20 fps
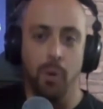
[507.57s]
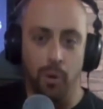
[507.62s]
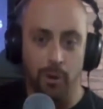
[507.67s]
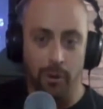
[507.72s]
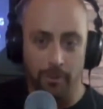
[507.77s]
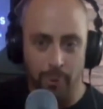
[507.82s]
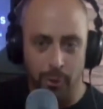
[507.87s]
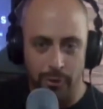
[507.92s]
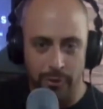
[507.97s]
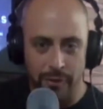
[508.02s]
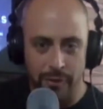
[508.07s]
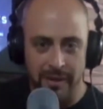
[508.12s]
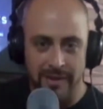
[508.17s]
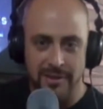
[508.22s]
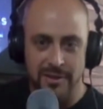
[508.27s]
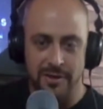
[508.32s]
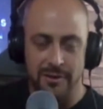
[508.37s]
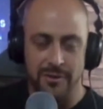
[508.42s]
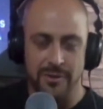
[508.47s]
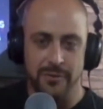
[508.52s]
More and
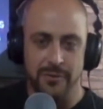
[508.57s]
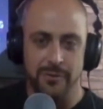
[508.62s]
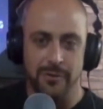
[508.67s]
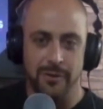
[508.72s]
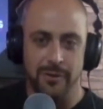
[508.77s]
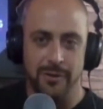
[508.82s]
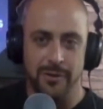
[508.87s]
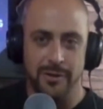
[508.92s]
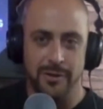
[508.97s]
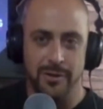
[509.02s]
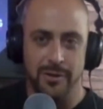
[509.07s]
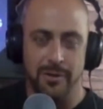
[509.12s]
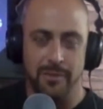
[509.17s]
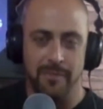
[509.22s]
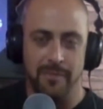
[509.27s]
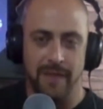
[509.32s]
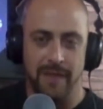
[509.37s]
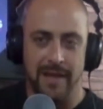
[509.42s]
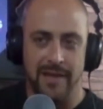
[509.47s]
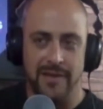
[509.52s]
more things start to grow
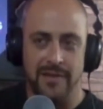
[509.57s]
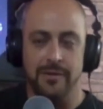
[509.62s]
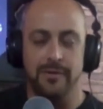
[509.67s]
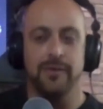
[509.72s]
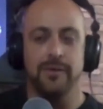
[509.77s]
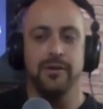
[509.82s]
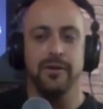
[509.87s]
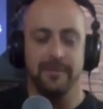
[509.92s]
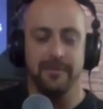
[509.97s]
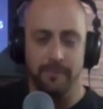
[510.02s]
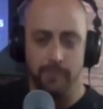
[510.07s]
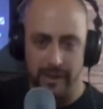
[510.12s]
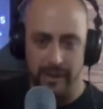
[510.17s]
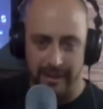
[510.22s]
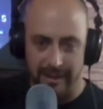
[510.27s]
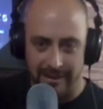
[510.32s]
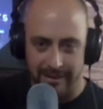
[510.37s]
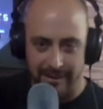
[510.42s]
and show up faster.